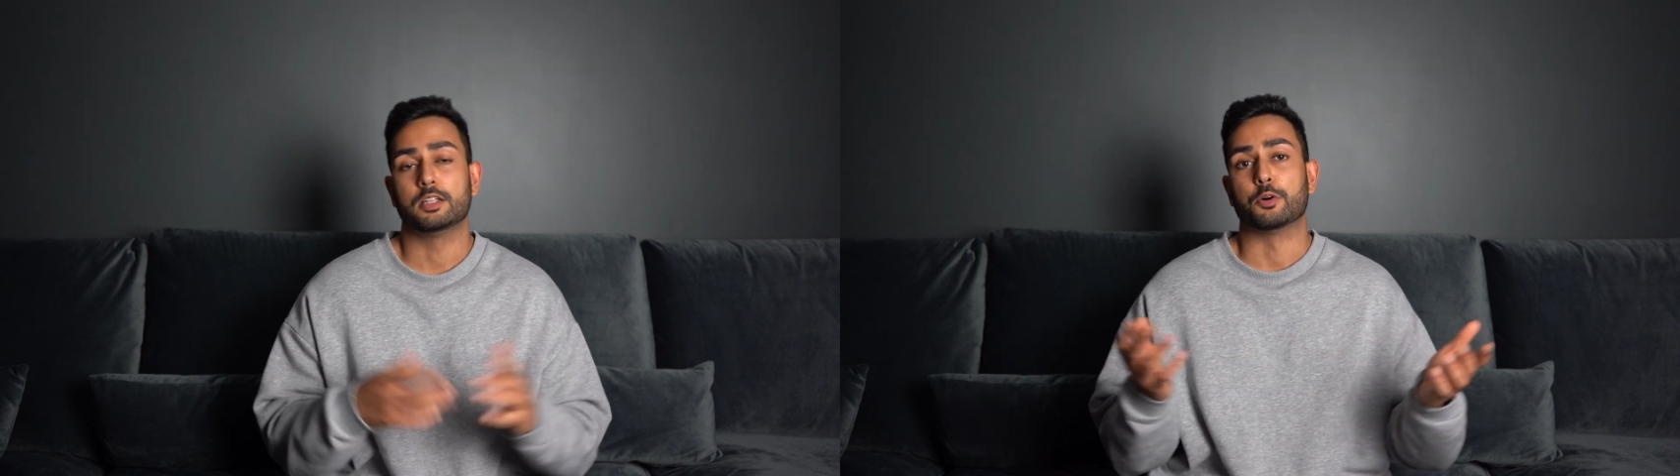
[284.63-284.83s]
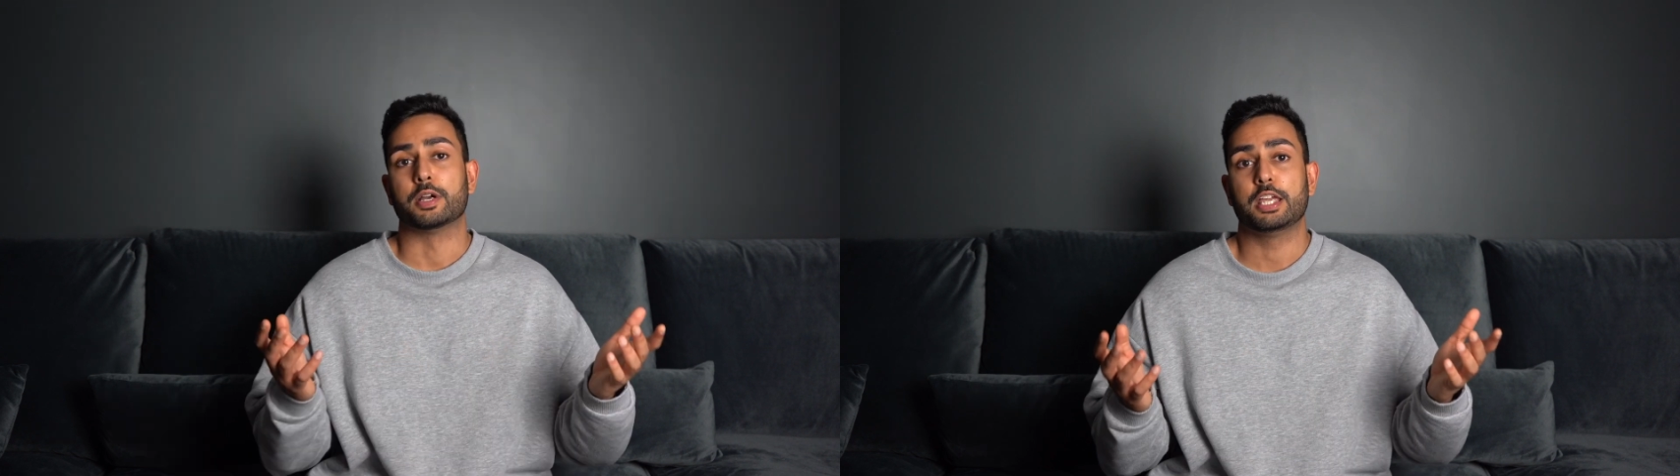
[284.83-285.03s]

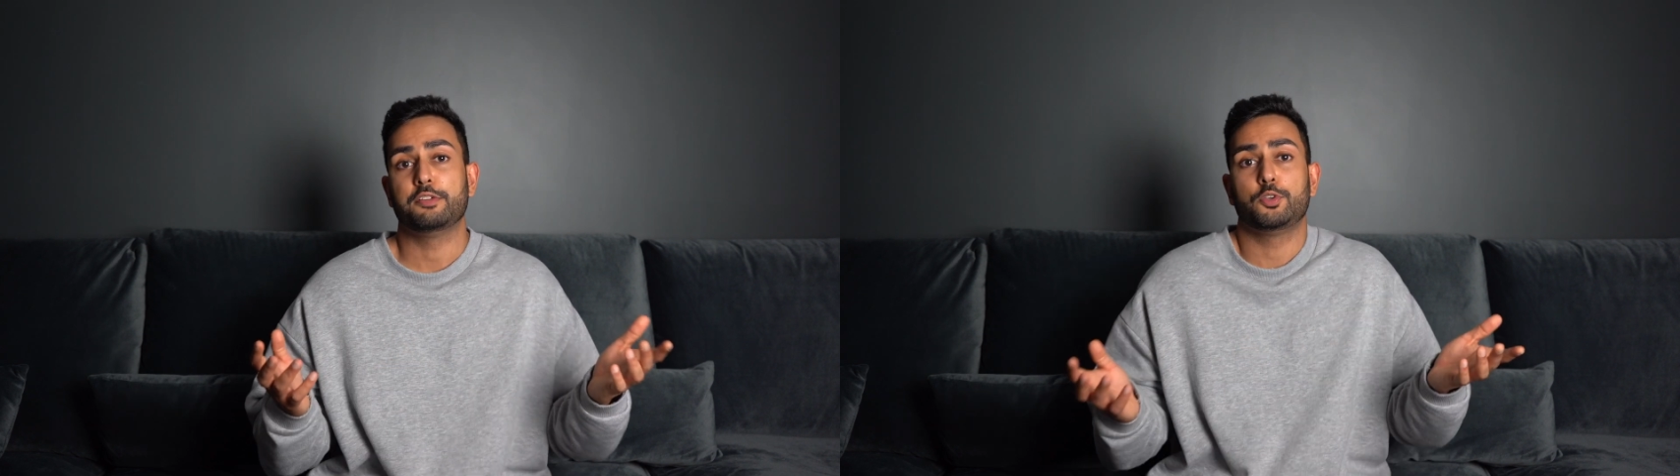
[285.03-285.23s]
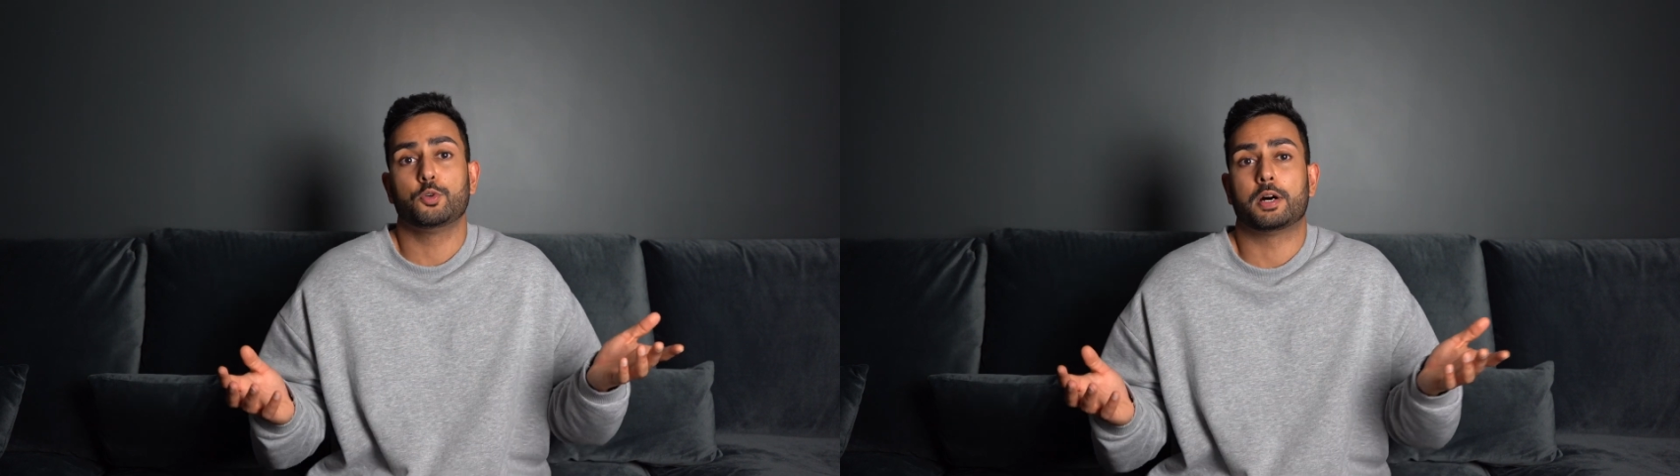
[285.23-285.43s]
Now,
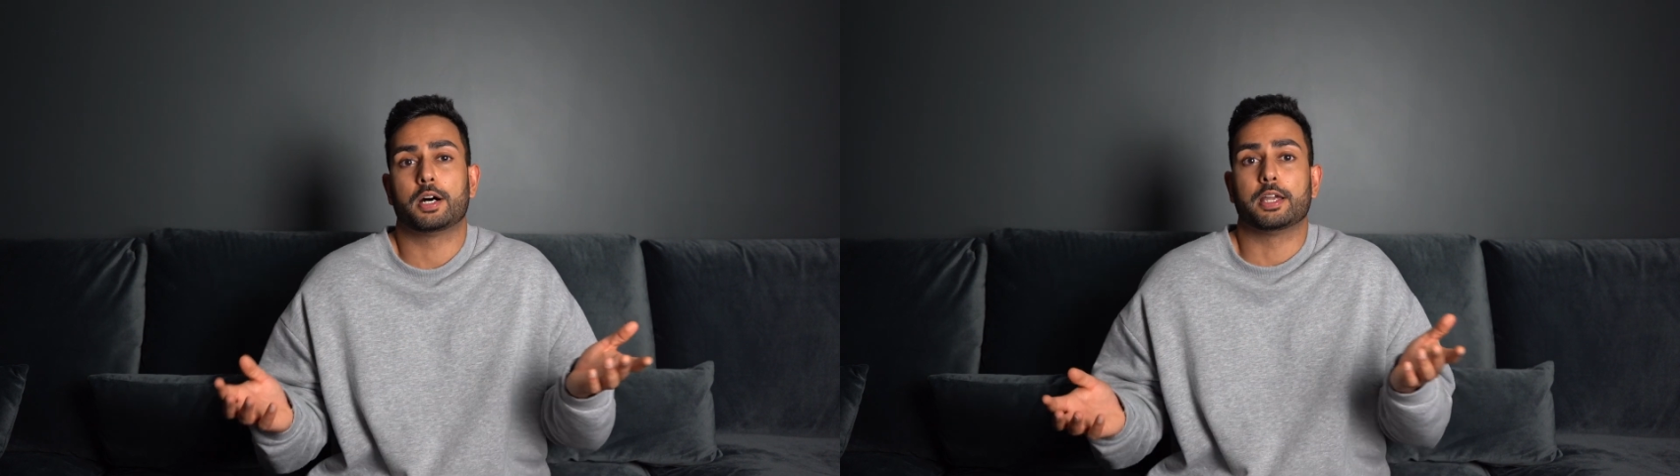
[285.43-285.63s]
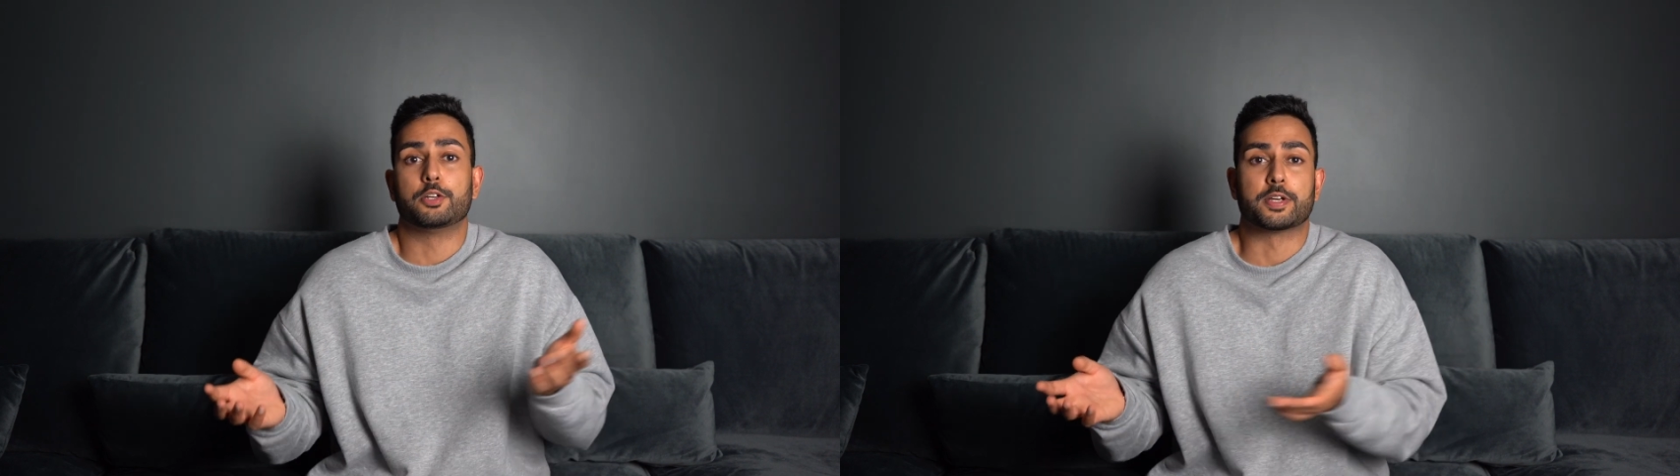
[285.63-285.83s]
if you
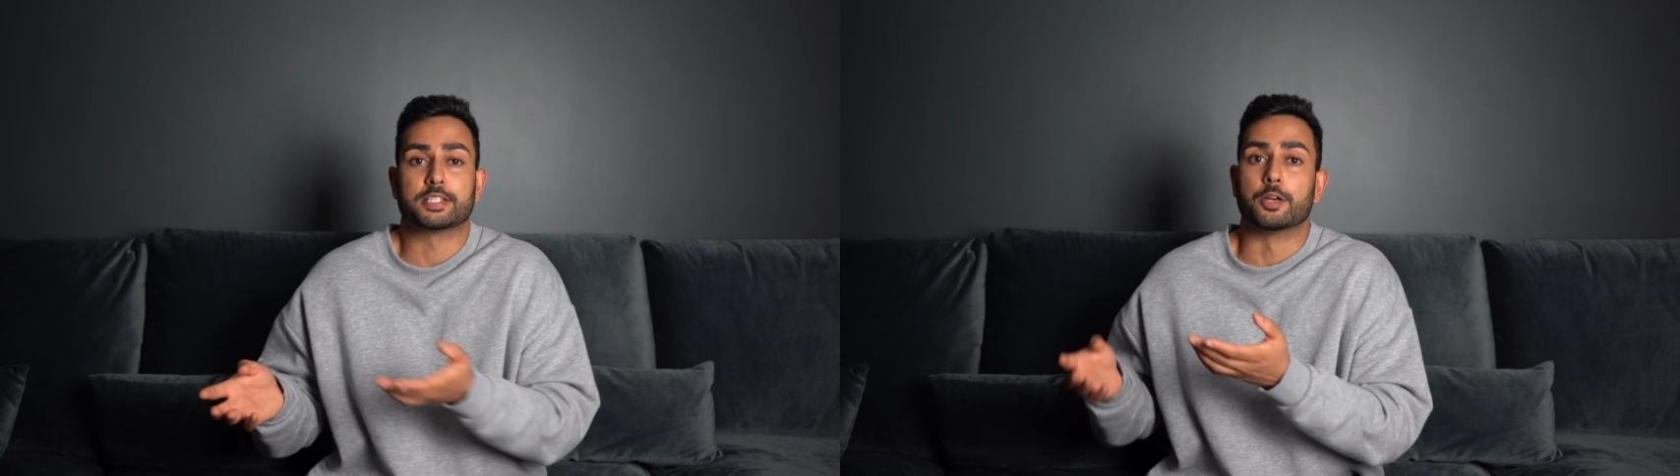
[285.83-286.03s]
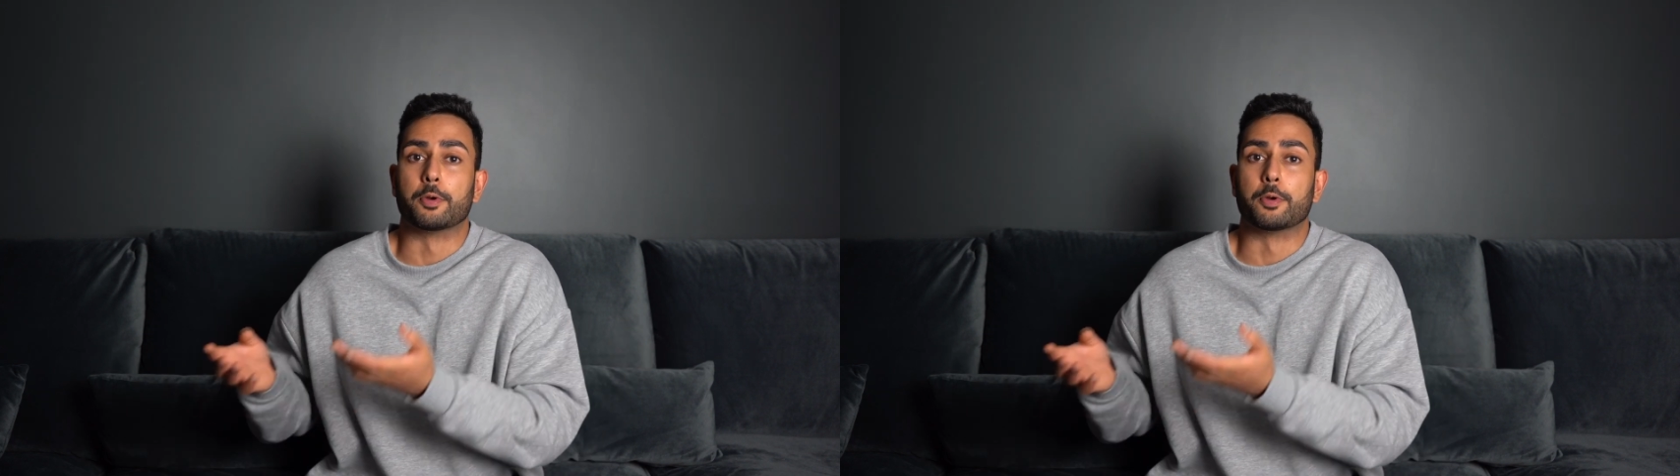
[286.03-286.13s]
are interested in